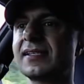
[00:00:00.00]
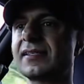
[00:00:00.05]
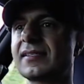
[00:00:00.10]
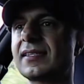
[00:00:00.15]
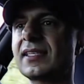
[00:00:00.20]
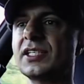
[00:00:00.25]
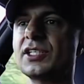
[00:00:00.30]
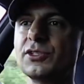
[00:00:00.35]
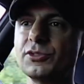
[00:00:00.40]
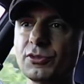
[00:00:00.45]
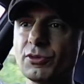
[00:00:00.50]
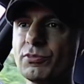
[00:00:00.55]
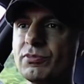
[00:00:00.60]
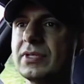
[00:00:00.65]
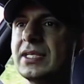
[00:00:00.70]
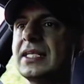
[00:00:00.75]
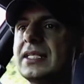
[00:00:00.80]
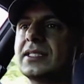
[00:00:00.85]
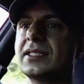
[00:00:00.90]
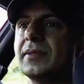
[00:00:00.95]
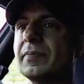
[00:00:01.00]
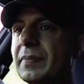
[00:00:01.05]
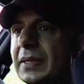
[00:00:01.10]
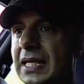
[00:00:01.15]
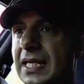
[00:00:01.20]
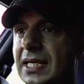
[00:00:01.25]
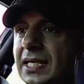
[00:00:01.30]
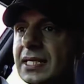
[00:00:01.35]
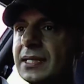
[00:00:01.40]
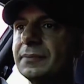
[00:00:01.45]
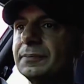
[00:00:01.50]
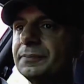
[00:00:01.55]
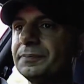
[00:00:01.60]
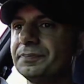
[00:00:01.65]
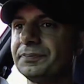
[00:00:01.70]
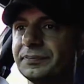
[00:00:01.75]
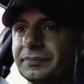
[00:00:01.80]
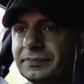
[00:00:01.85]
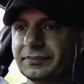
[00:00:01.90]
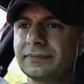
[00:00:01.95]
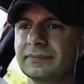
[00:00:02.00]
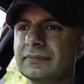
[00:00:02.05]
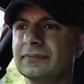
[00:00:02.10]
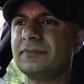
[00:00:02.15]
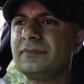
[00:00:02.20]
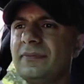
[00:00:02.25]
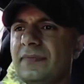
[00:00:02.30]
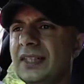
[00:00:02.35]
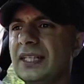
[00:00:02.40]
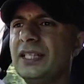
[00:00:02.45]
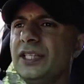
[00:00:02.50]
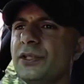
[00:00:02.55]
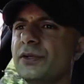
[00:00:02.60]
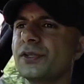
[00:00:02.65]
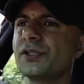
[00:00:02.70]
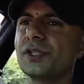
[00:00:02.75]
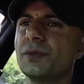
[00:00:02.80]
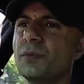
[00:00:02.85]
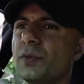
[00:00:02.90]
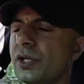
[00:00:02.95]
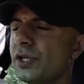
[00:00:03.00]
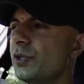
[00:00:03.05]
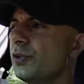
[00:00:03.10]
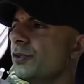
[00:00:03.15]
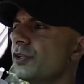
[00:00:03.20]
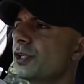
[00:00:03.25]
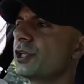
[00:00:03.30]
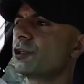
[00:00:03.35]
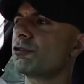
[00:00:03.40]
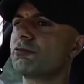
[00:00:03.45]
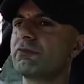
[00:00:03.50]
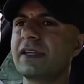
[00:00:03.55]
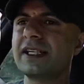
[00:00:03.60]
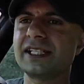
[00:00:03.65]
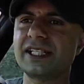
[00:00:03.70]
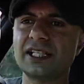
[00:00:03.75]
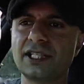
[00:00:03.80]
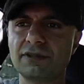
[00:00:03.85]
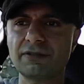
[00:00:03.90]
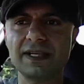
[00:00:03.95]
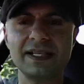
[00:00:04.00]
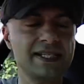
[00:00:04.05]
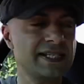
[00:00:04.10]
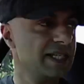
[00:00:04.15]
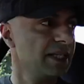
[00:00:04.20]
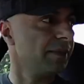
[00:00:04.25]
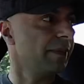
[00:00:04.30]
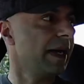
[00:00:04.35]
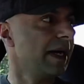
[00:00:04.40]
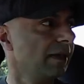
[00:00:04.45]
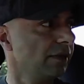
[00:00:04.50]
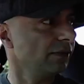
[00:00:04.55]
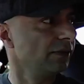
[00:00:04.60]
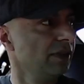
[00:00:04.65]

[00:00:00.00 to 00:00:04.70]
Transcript: that you don't need to be, you know, someone who's crazy about